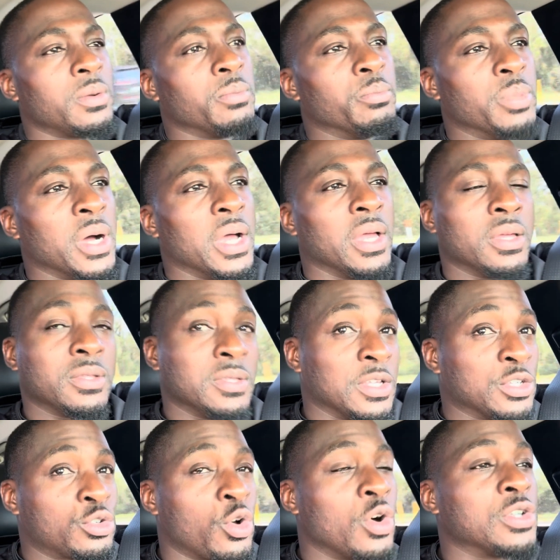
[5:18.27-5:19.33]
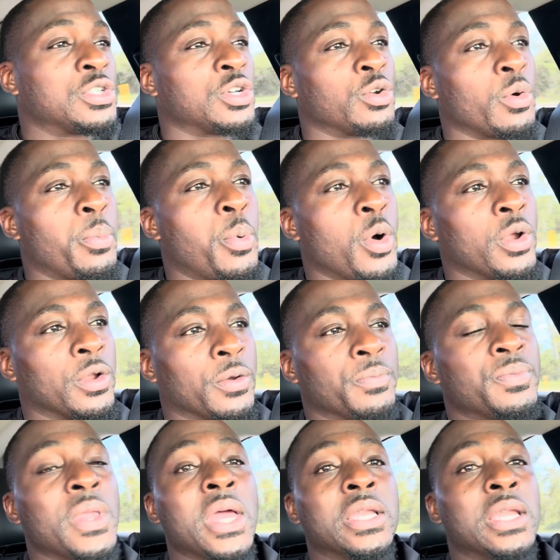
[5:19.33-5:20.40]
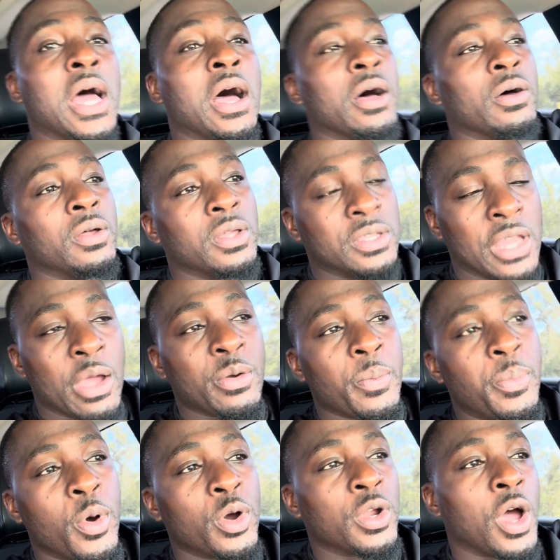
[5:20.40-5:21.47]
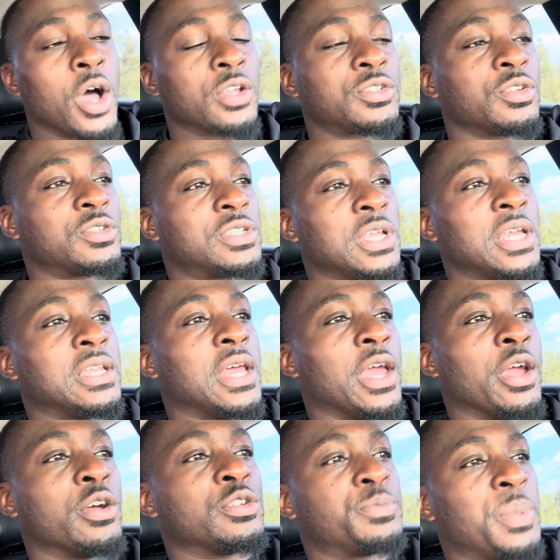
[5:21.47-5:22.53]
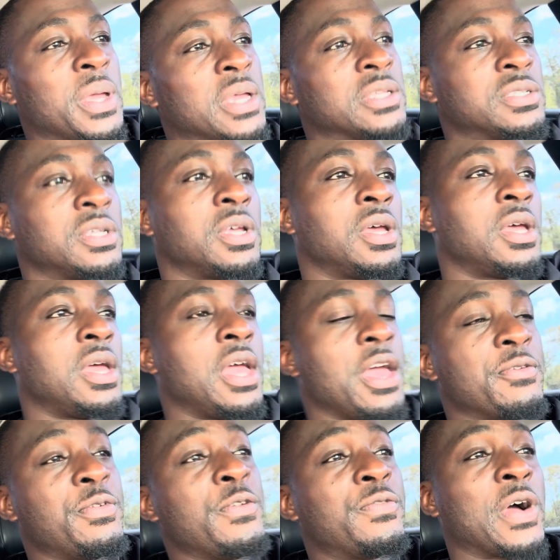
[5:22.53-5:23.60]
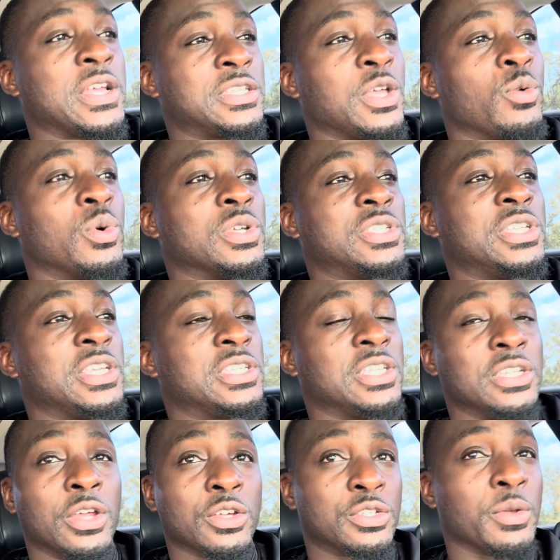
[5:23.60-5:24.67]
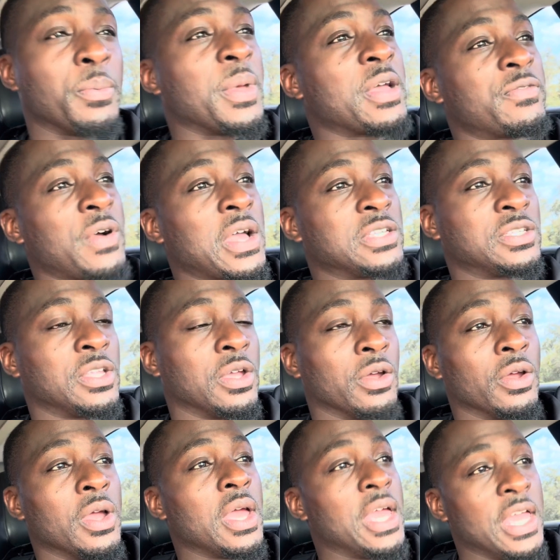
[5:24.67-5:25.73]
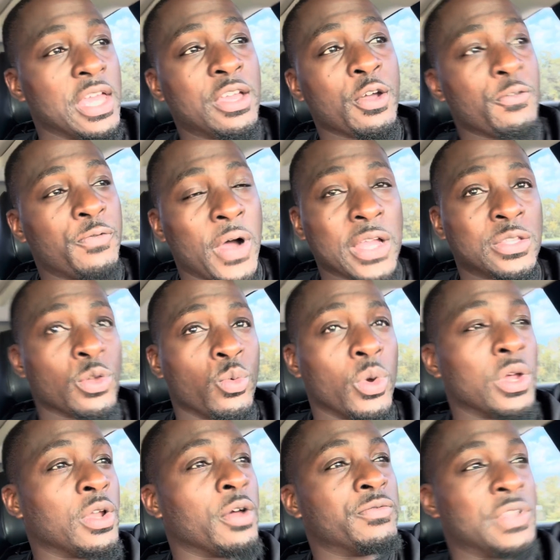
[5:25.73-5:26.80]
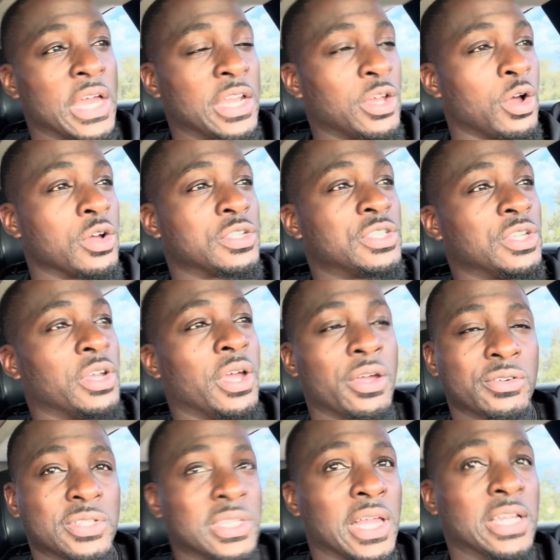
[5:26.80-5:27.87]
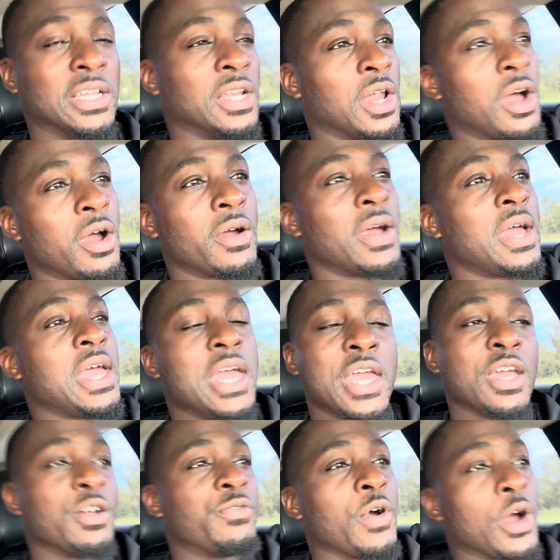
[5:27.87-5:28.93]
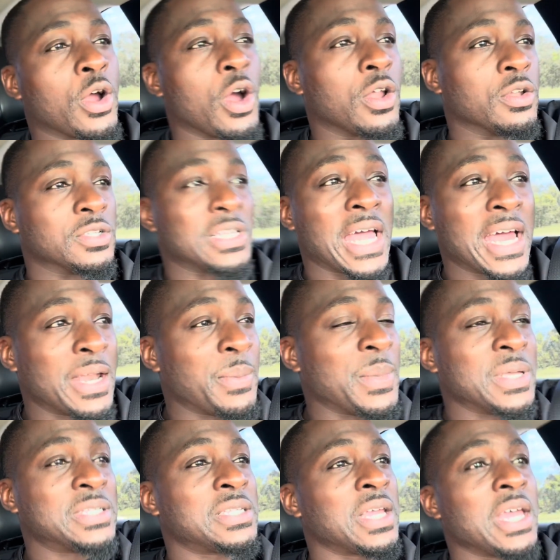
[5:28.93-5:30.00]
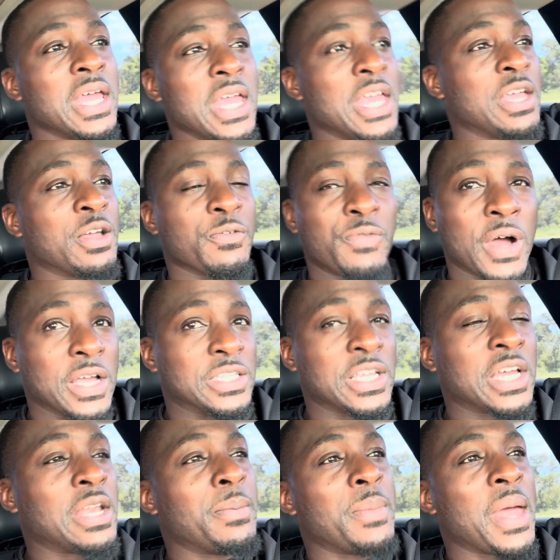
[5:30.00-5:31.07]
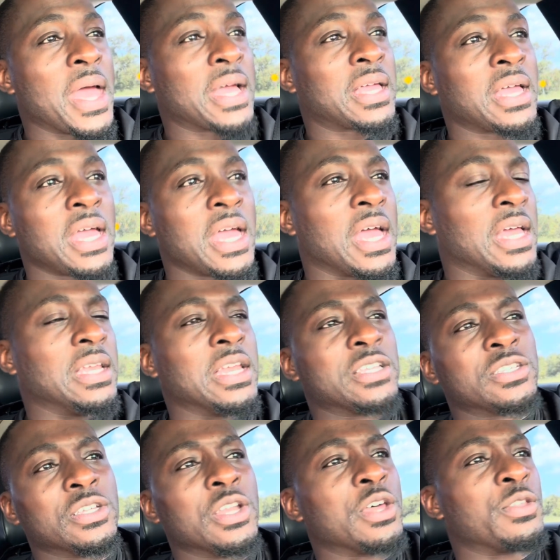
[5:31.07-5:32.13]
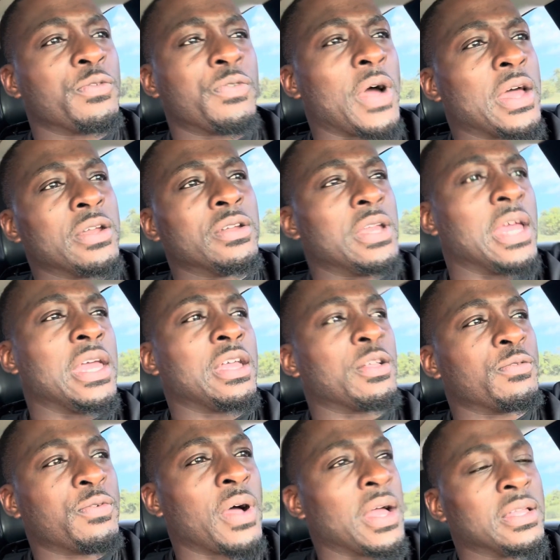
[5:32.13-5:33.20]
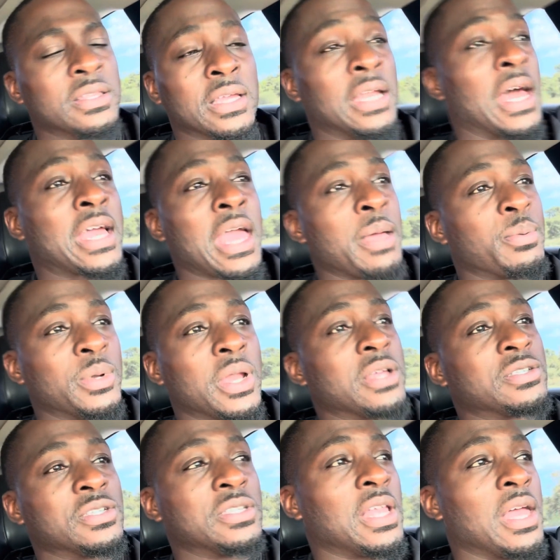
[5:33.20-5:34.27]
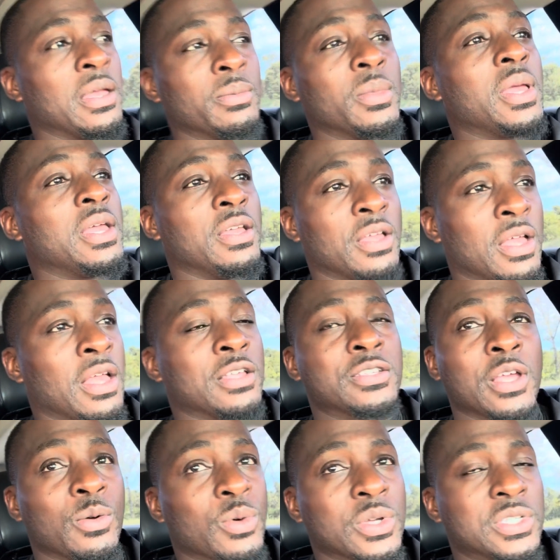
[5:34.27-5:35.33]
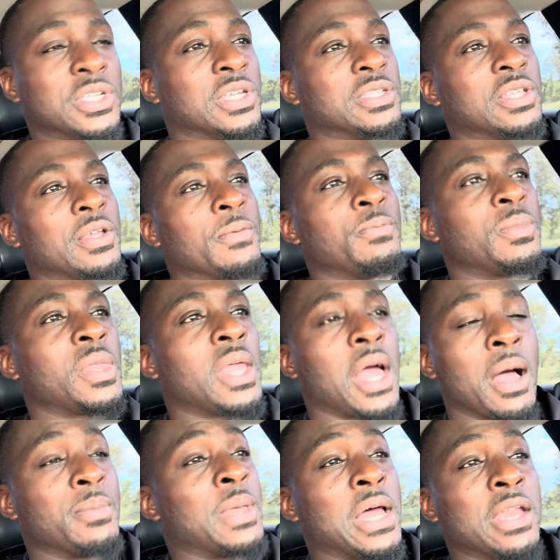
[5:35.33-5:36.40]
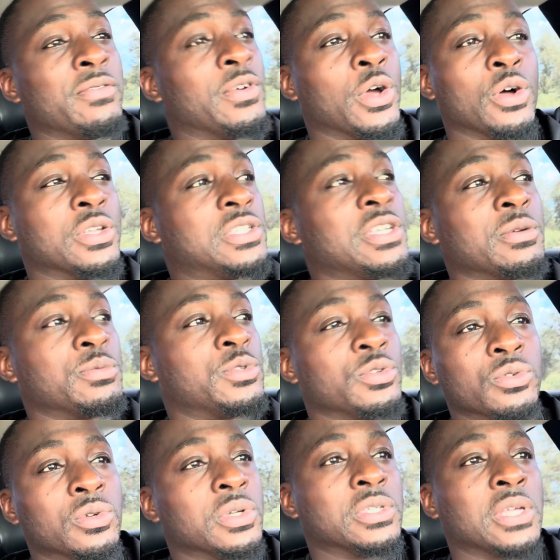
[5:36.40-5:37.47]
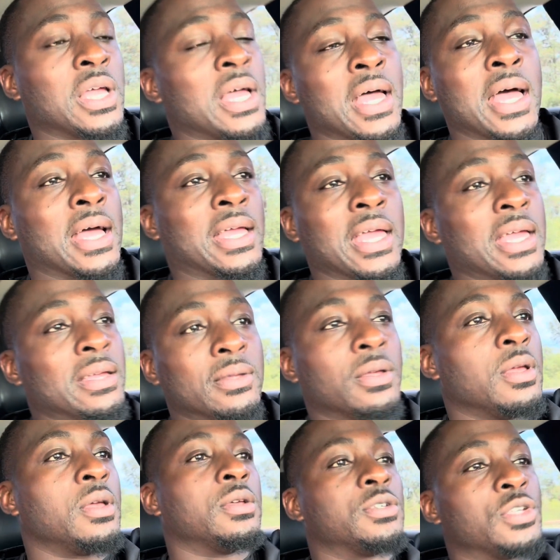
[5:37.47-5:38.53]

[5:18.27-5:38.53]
But it's according to the reporter. Now, that reporter also said that El Spence, if he fights at 160, there's some big fights there. He could fight the winner of Danny Garcia, Erislandy Lara. He could fight Carlos Adames. He could fight Beck. And there's another fighter that he could fight that I can't pronounce his name. Yeah, it's at 160. I'm not even going to attempt to because I, I can't.